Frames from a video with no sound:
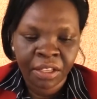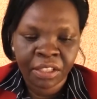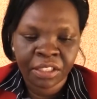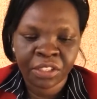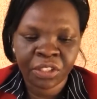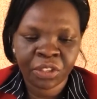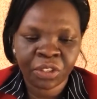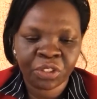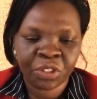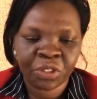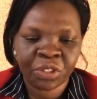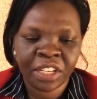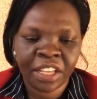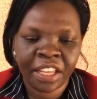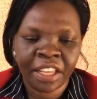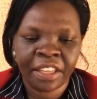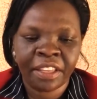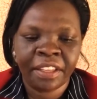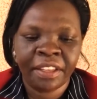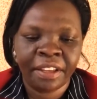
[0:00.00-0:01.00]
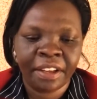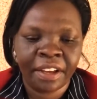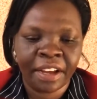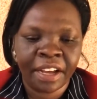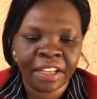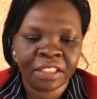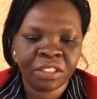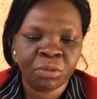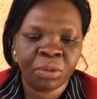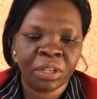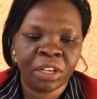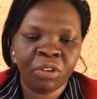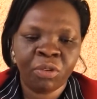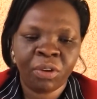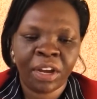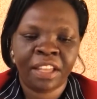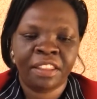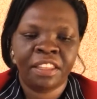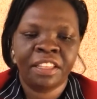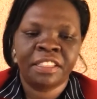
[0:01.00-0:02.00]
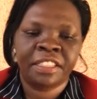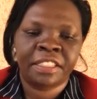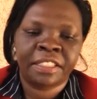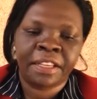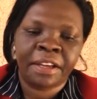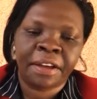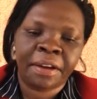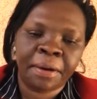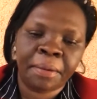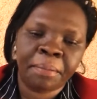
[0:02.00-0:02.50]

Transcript: So today, as we look at this